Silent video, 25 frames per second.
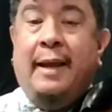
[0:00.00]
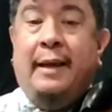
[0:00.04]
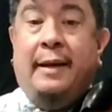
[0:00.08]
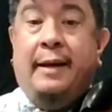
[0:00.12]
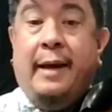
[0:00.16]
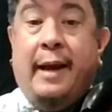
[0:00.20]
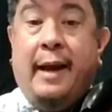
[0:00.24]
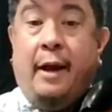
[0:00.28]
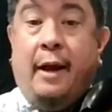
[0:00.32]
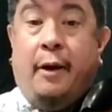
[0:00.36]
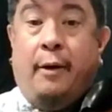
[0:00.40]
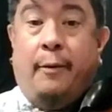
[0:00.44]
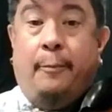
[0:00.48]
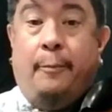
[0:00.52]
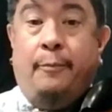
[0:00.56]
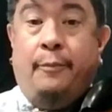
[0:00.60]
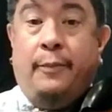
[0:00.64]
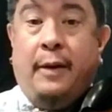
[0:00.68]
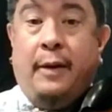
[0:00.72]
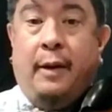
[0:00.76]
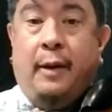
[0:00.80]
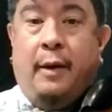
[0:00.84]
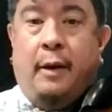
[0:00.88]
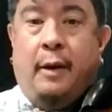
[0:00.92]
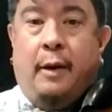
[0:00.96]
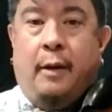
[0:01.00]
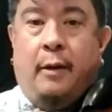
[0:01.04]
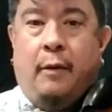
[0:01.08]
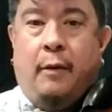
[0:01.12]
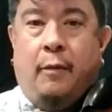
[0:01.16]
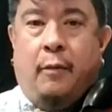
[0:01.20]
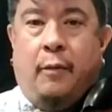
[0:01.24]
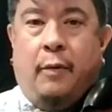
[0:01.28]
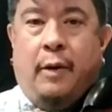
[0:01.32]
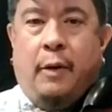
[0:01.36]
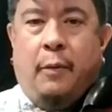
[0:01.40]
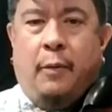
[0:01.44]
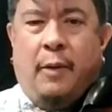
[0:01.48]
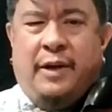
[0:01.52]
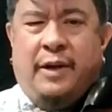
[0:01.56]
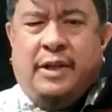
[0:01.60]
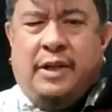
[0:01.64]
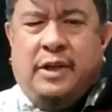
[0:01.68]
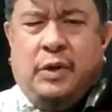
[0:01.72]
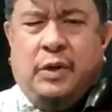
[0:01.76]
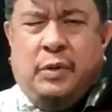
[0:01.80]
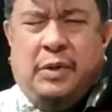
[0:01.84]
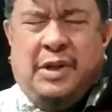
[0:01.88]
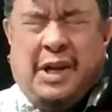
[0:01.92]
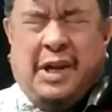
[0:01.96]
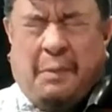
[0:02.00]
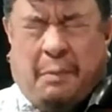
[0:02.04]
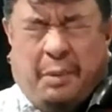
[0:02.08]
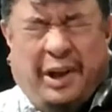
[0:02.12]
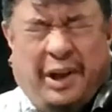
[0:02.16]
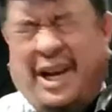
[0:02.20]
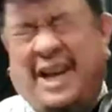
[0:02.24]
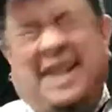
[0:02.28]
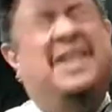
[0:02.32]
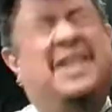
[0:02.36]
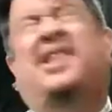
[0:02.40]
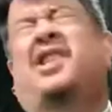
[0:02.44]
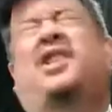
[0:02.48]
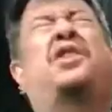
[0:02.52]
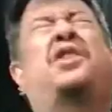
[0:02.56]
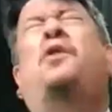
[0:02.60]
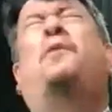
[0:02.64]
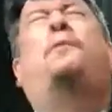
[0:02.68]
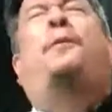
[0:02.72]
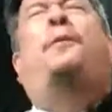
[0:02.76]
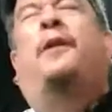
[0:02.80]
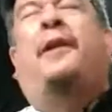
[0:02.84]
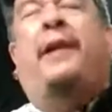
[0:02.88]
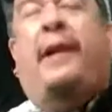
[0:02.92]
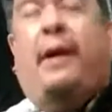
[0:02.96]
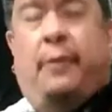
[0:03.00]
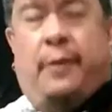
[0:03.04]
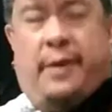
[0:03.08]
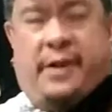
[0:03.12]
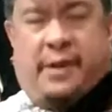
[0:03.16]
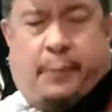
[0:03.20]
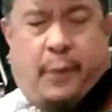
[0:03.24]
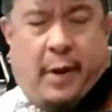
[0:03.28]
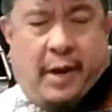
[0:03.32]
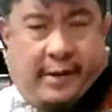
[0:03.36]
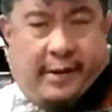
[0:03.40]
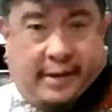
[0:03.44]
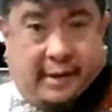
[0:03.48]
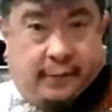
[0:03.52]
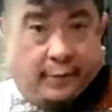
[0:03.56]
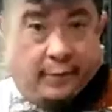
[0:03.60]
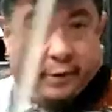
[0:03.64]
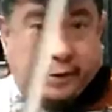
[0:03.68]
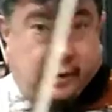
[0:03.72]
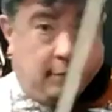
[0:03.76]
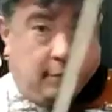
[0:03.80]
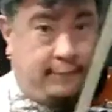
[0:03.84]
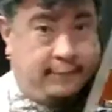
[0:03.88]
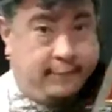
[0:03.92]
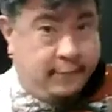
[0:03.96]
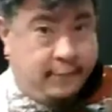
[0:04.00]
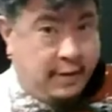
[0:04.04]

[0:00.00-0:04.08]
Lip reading: Now, what I want to do is like play as super loud as possible.